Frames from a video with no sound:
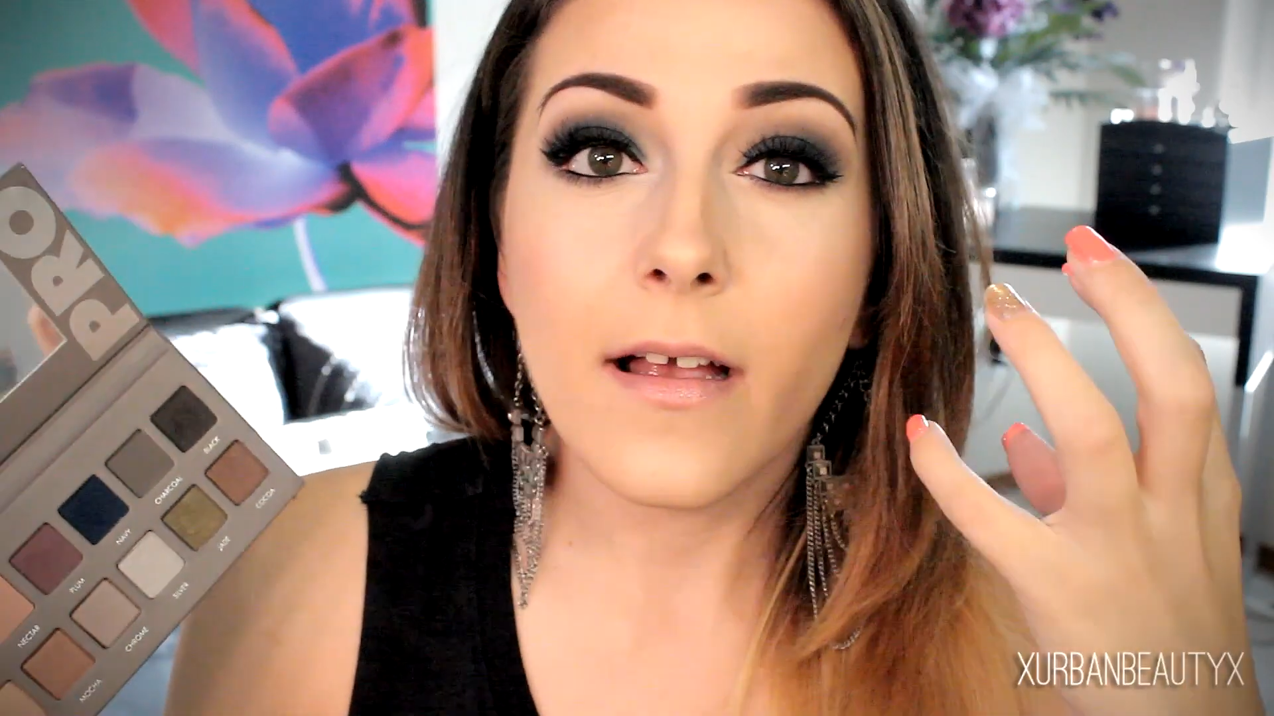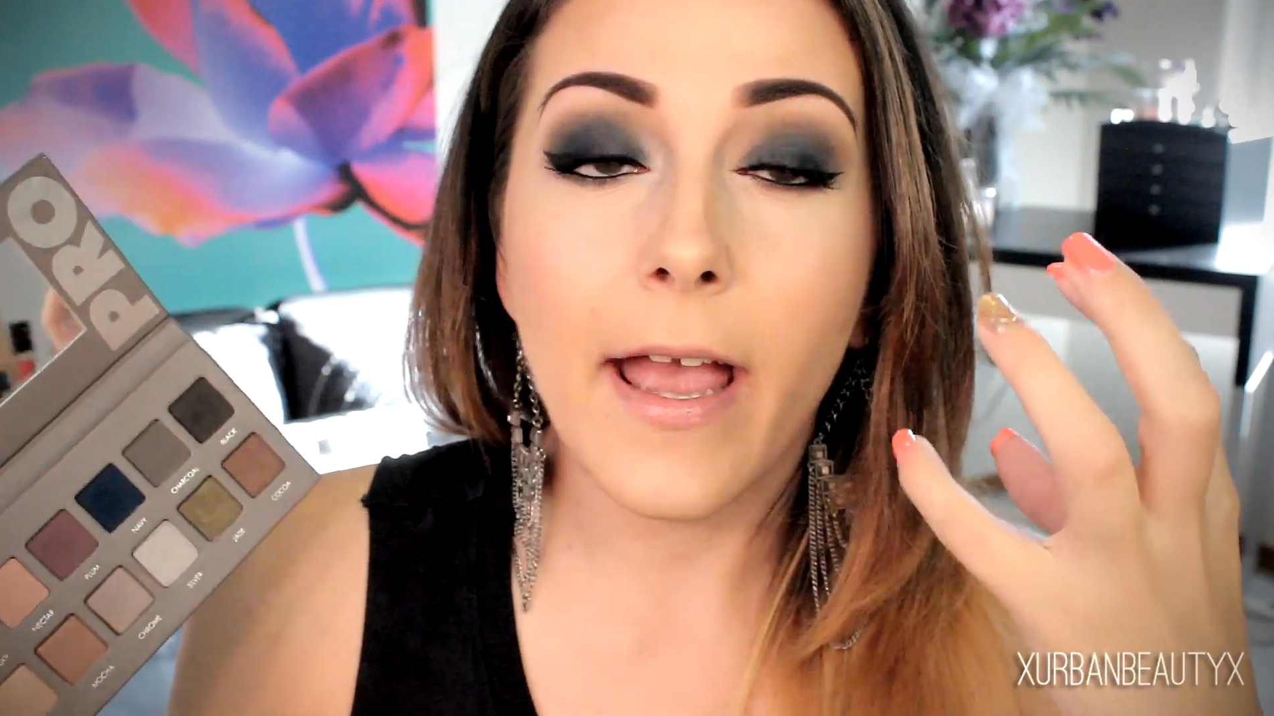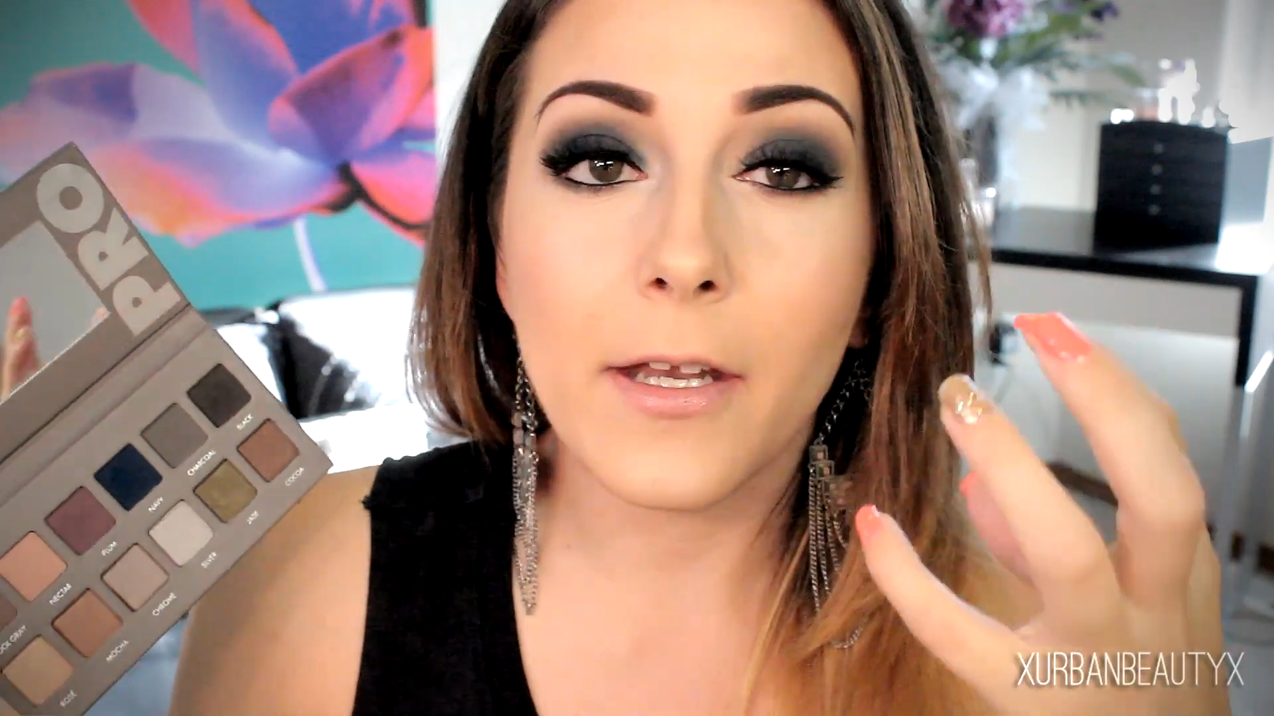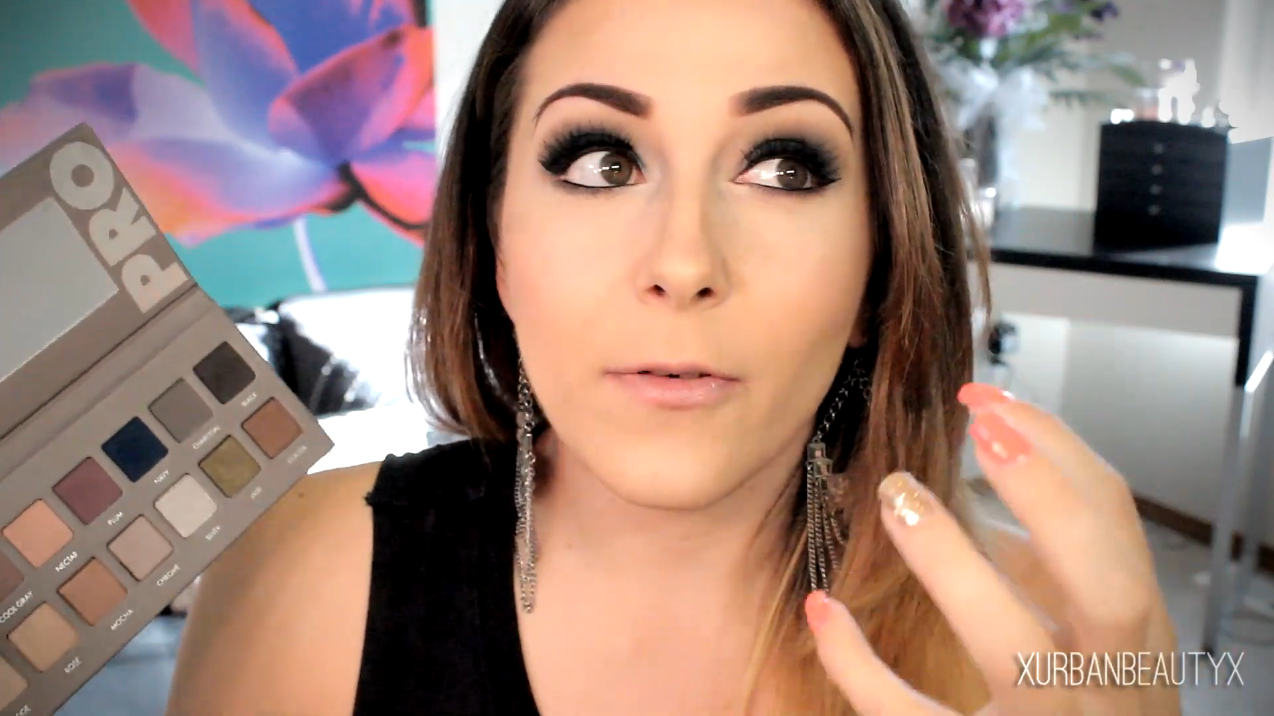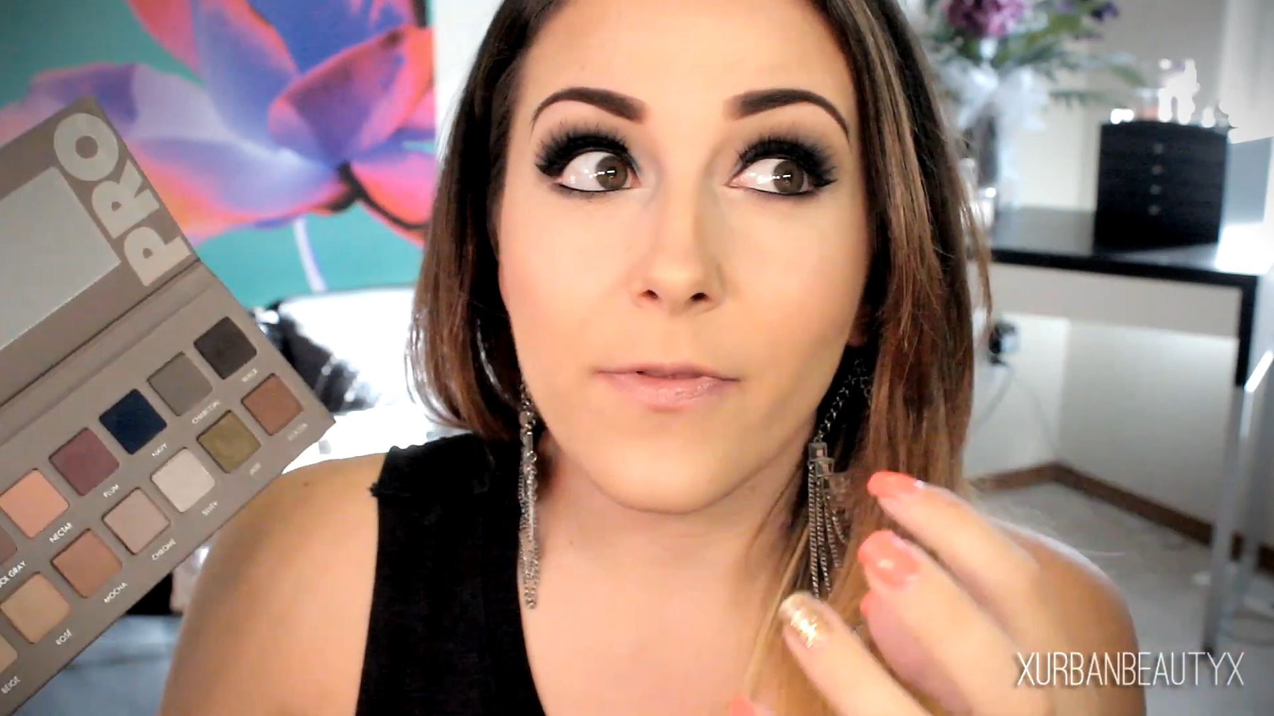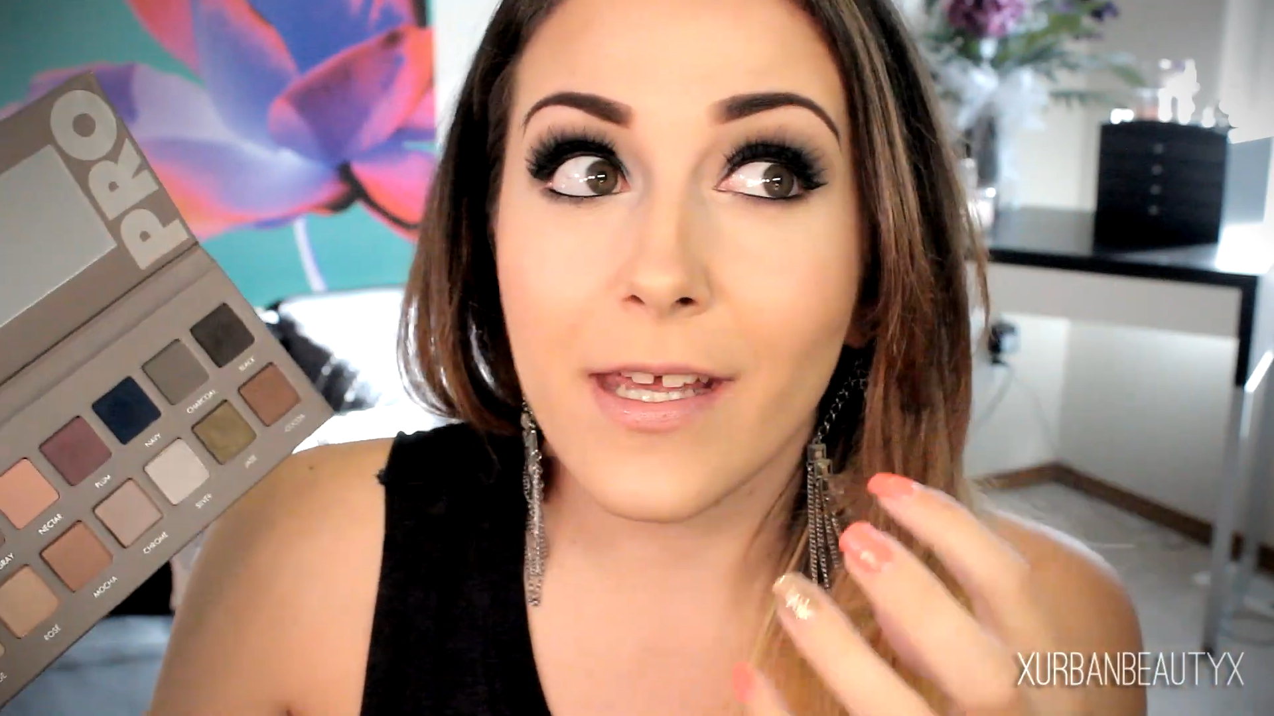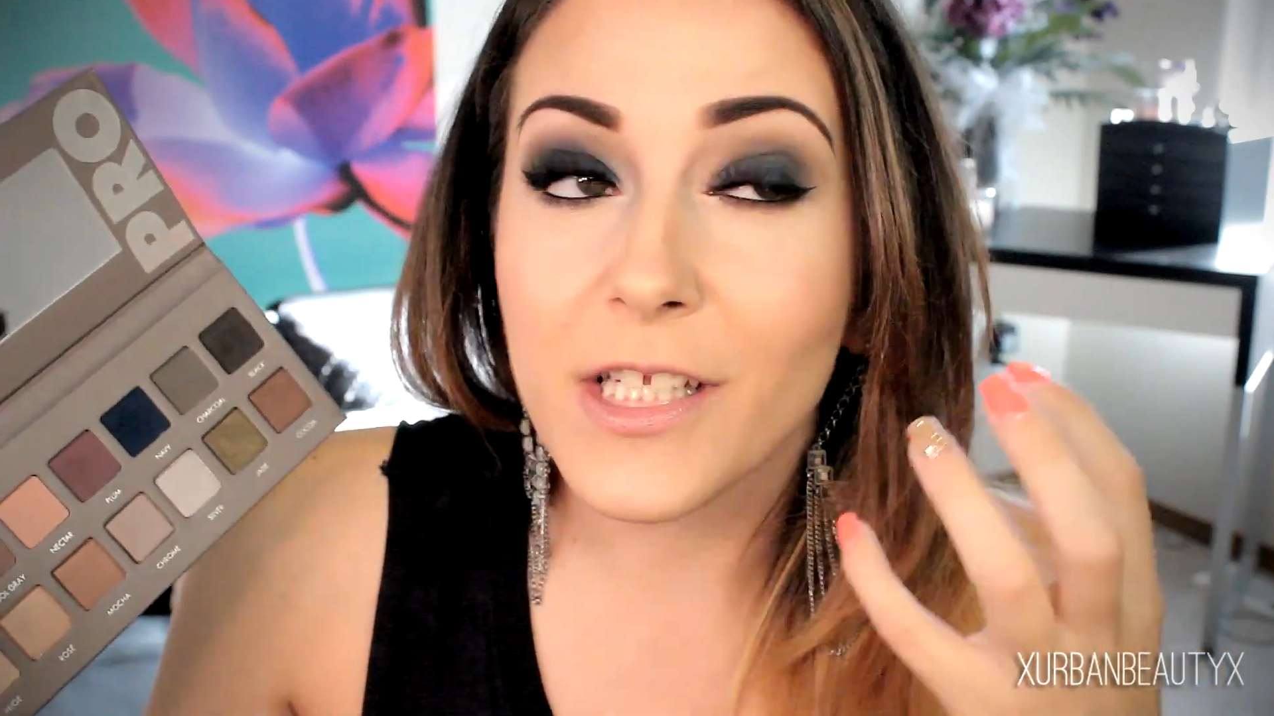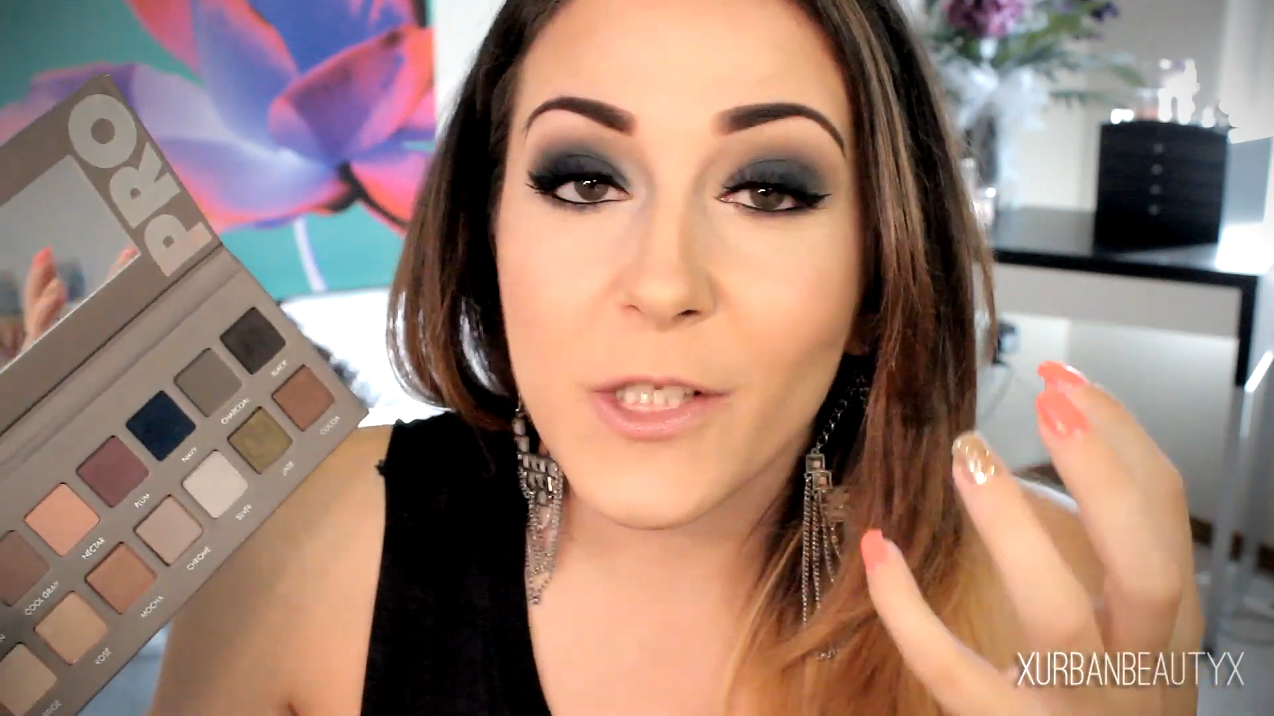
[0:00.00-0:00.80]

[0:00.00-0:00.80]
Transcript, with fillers: kind of the